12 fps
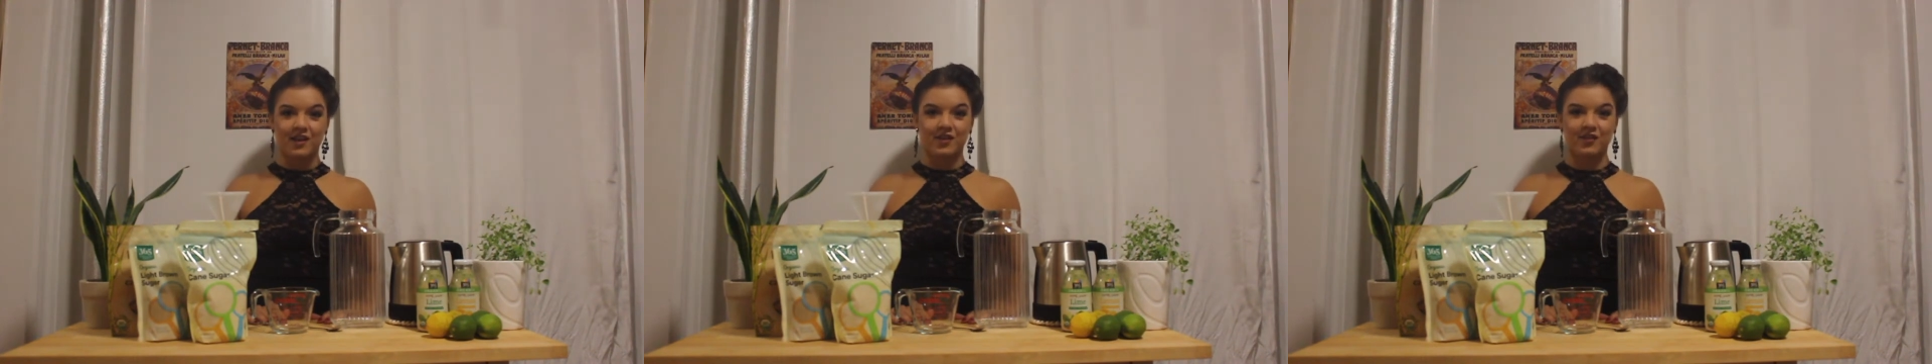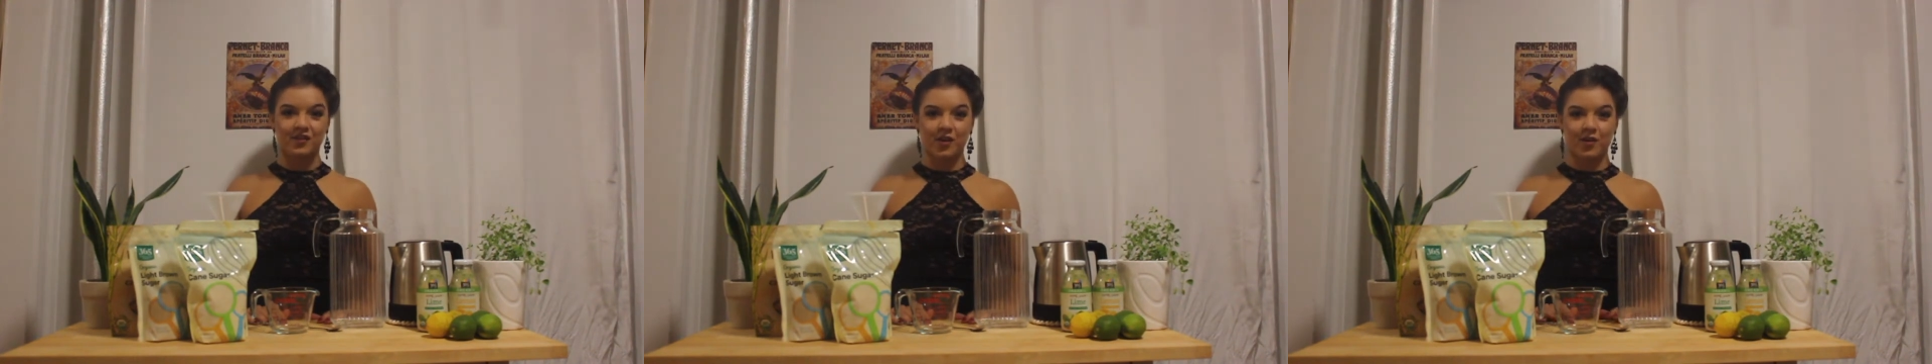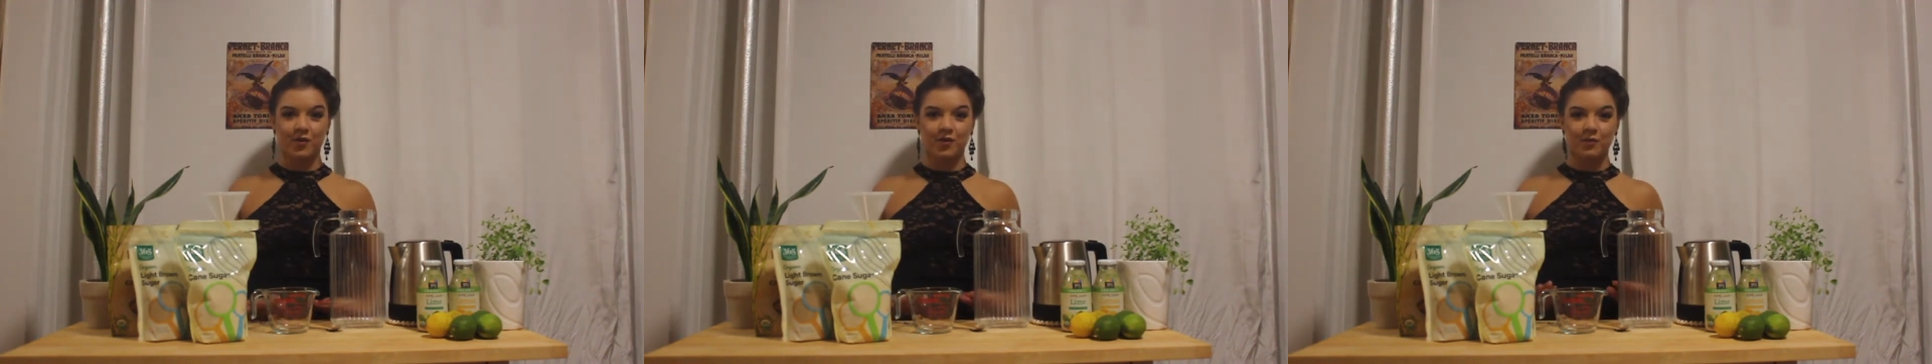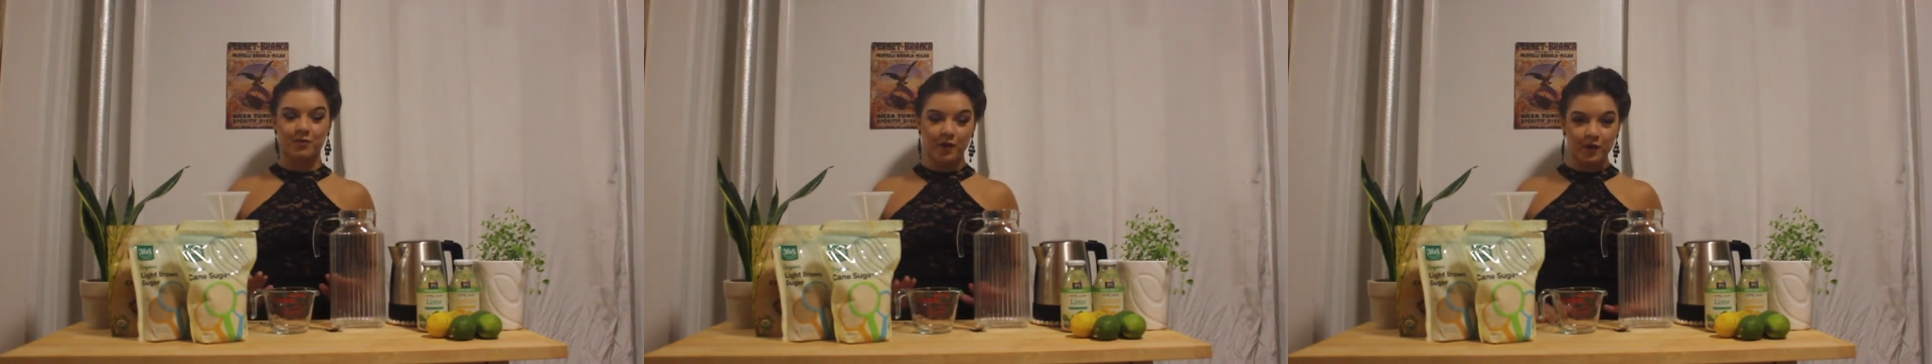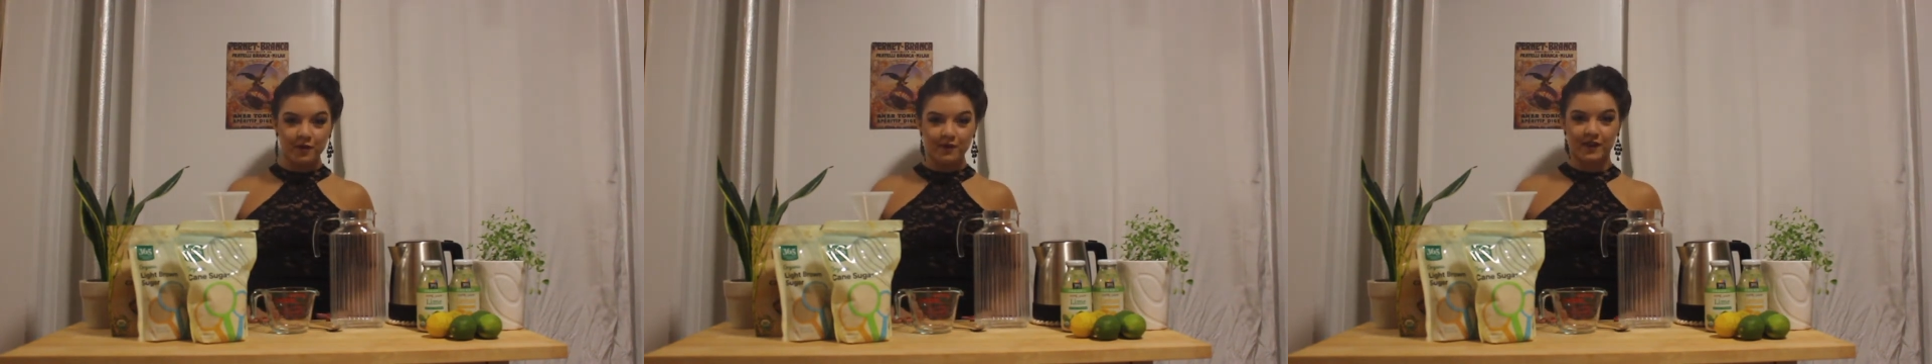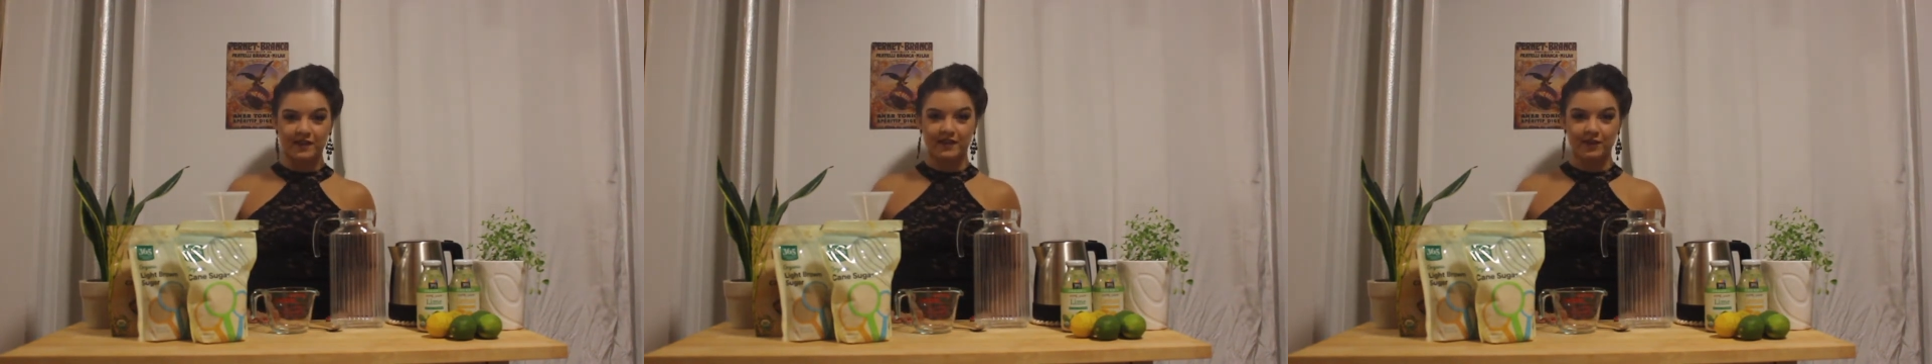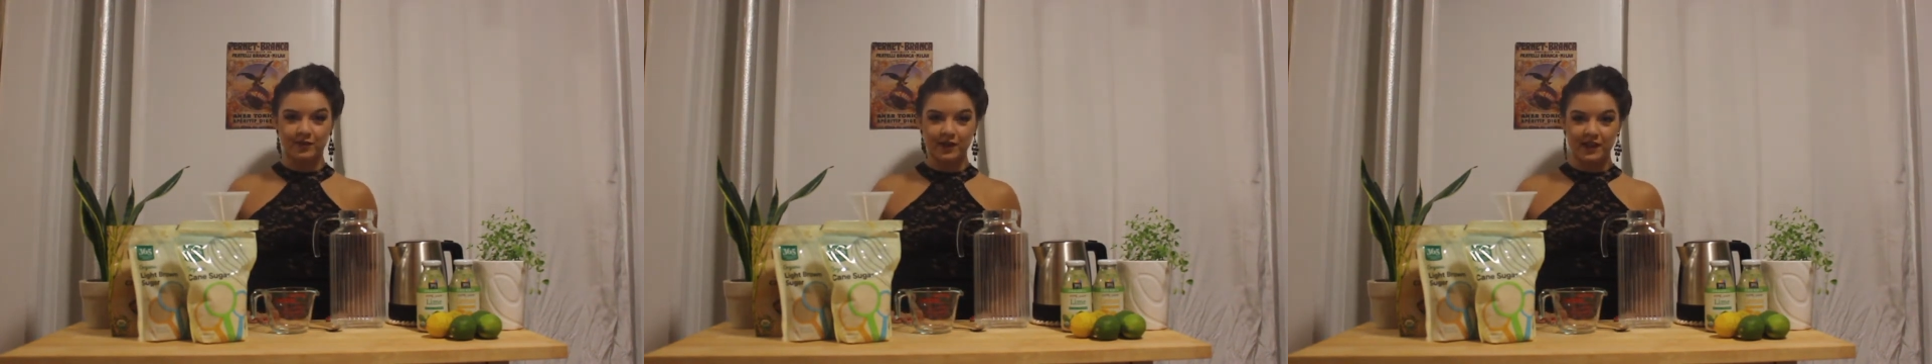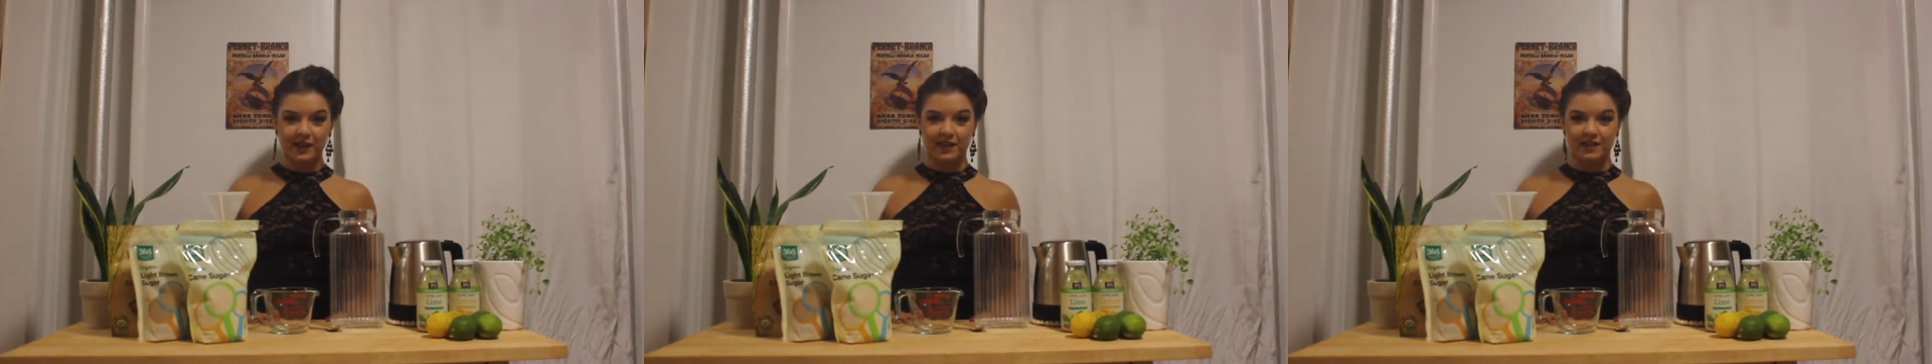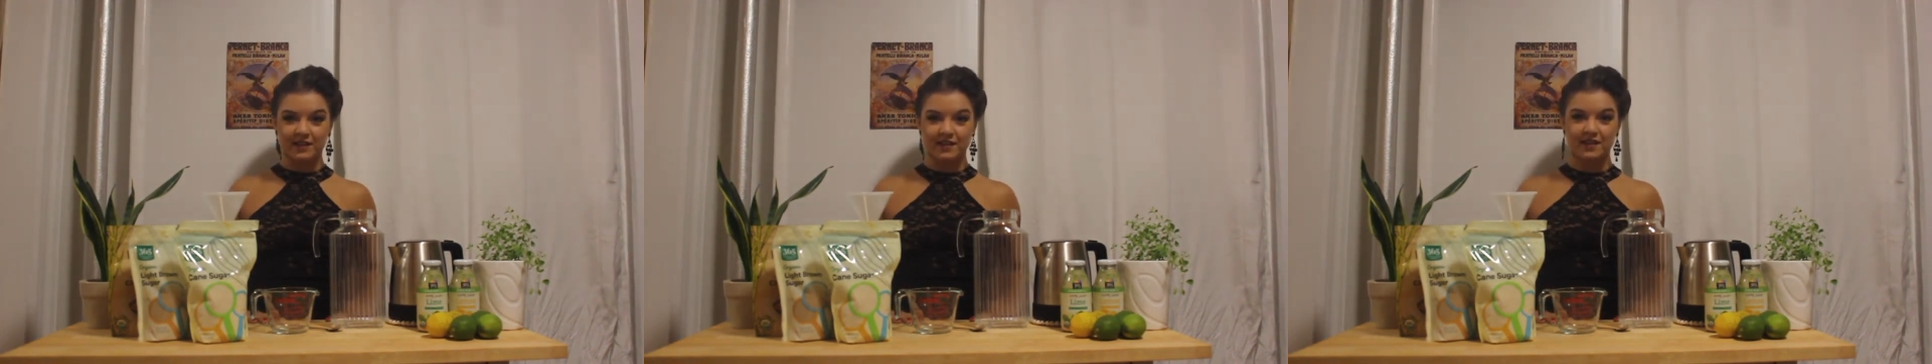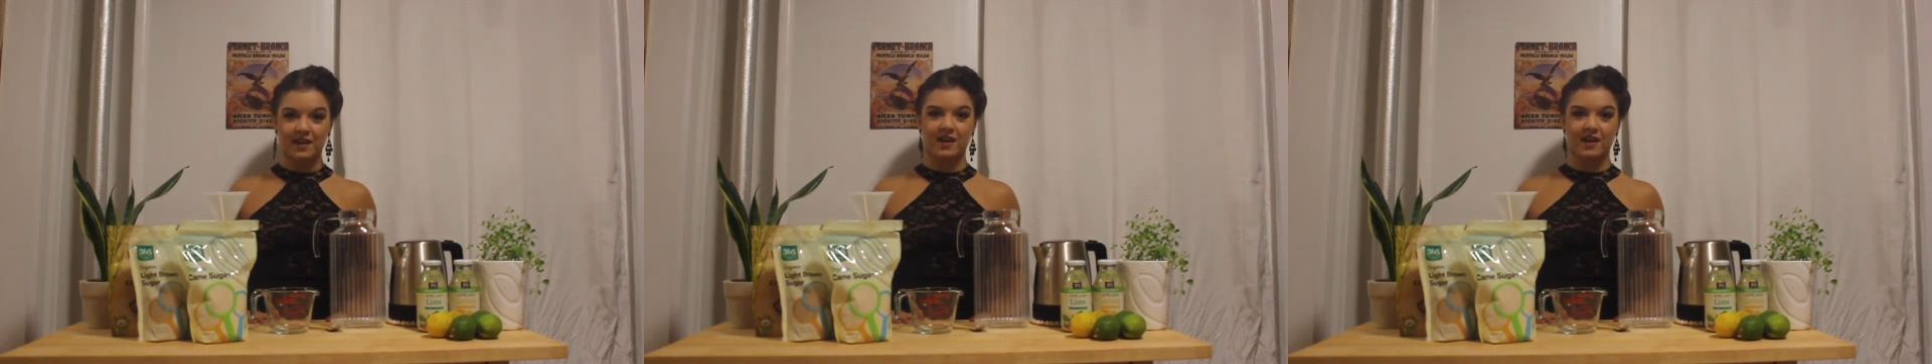So both of these ingredients